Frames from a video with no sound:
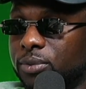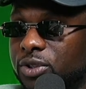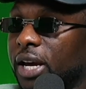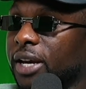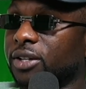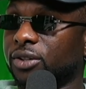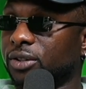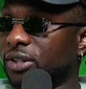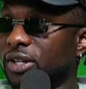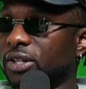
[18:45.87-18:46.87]
checks, or
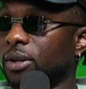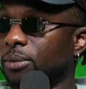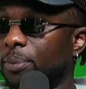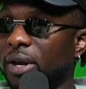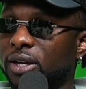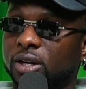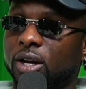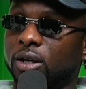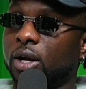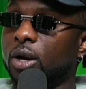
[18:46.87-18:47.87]
the system, depending
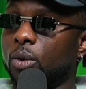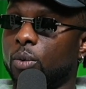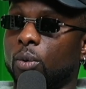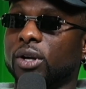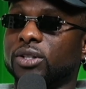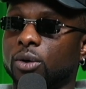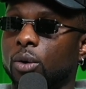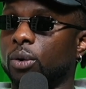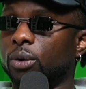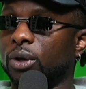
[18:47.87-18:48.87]
on what's
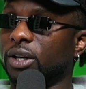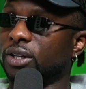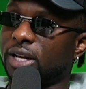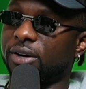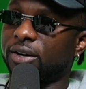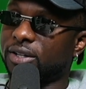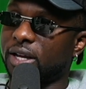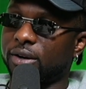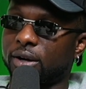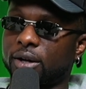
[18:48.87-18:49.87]
owed, and et cetera, et
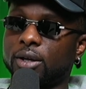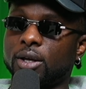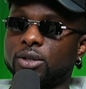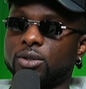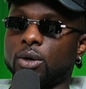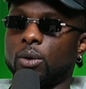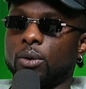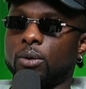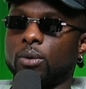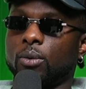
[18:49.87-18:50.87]
cetera. So
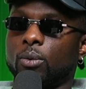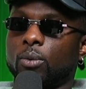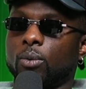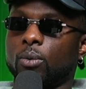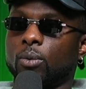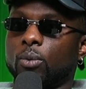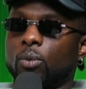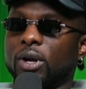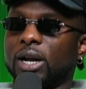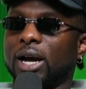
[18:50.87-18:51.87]

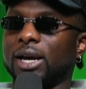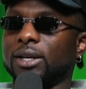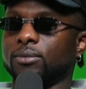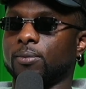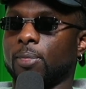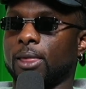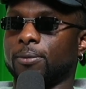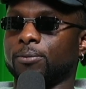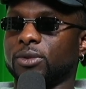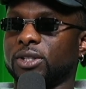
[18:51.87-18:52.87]
what I
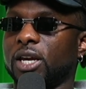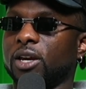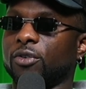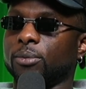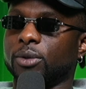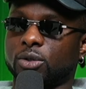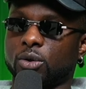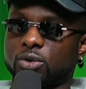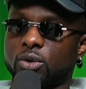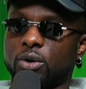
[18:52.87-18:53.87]
take from this
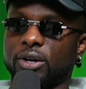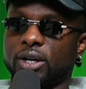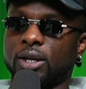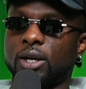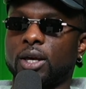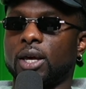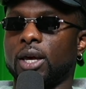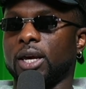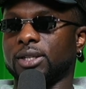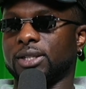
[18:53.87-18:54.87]
whole story
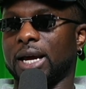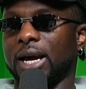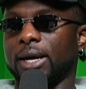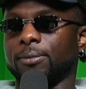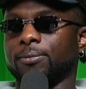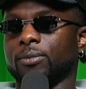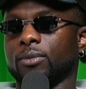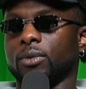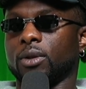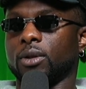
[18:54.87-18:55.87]
is that
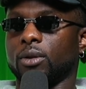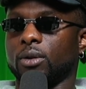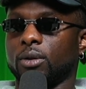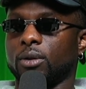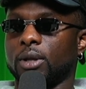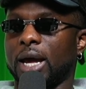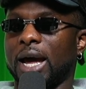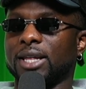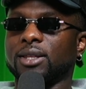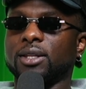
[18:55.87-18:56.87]

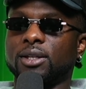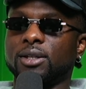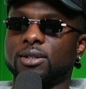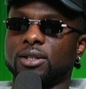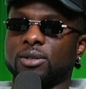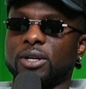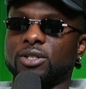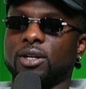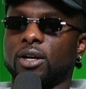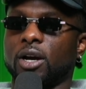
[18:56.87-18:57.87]
athletes,
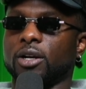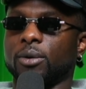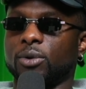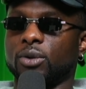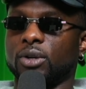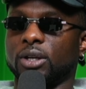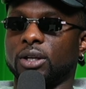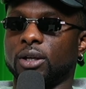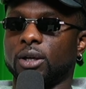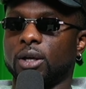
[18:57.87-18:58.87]
especially in our
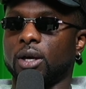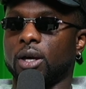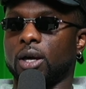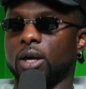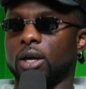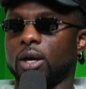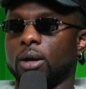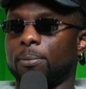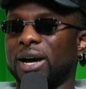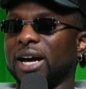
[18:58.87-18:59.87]
community,
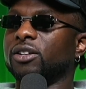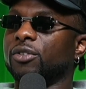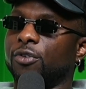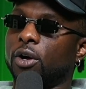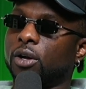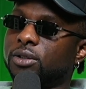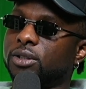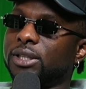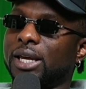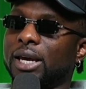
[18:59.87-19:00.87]
by default,
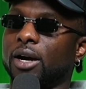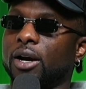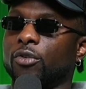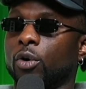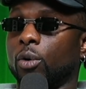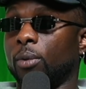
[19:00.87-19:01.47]
they are role